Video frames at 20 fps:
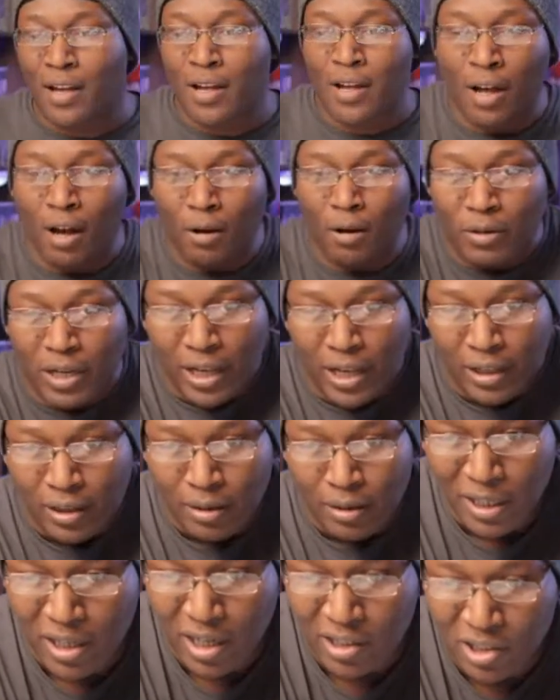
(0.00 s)
Okay, let
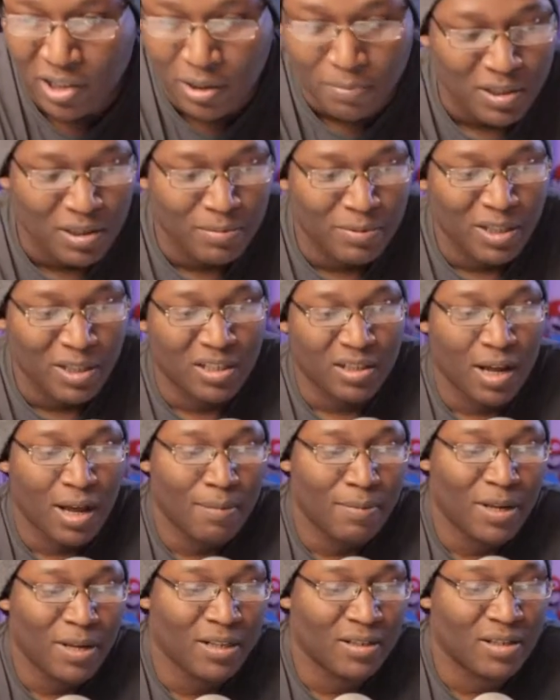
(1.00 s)
me catch up on some of these
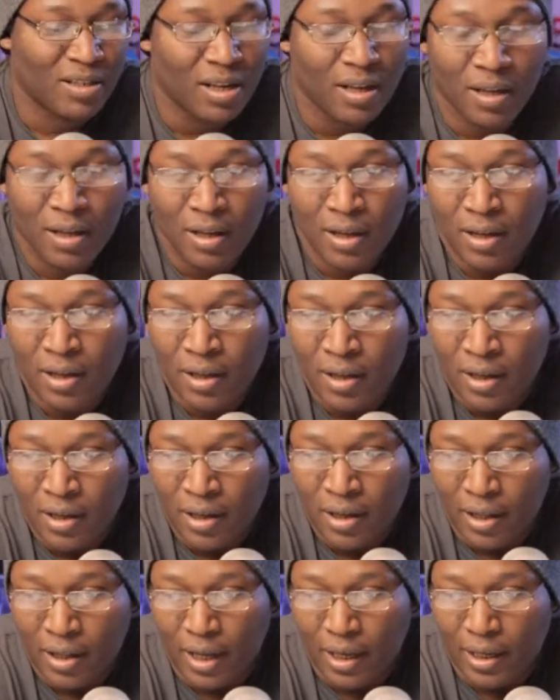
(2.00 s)
comments.
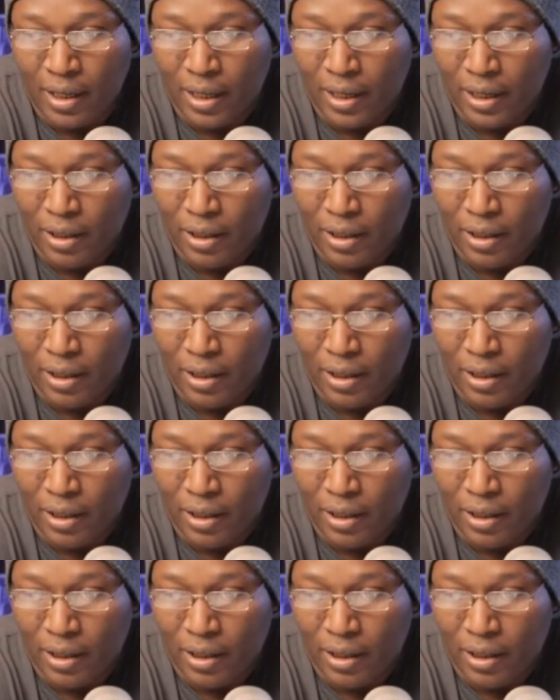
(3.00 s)
And I got like